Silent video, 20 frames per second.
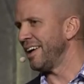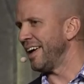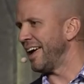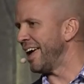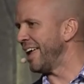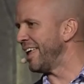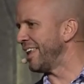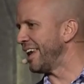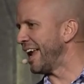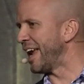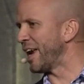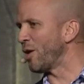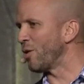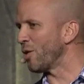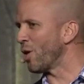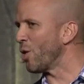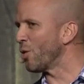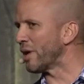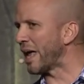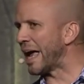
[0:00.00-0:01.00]
and I don't
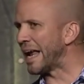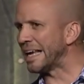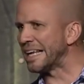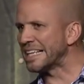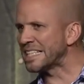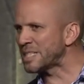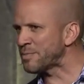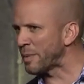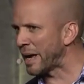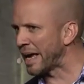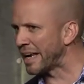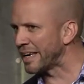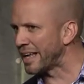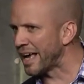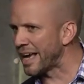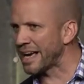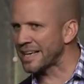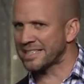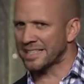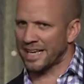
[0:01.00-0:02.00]
own any
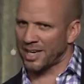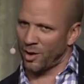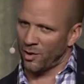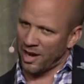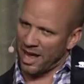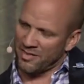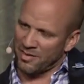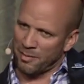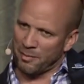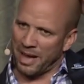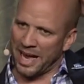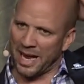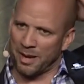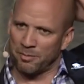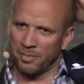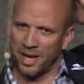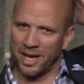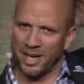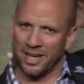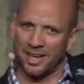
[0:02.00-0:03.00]
spandex. I don't have a man
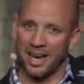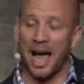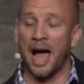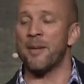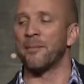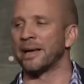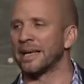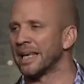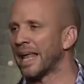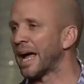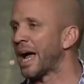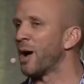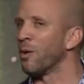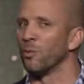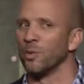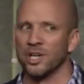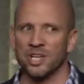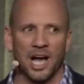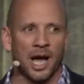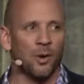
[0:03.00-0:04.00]
bun. I mean, like, I,
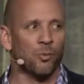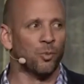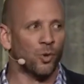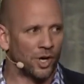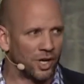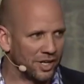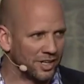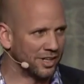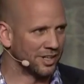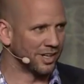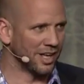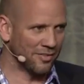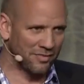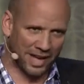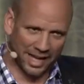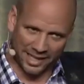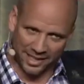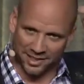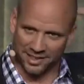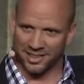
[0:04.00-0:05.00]
w- I would if I
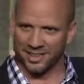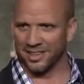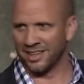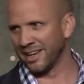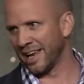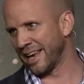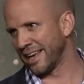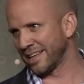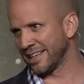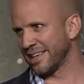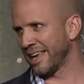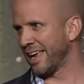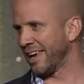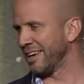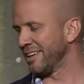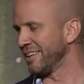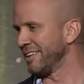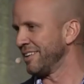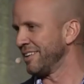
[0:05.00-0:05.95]
could. I can't.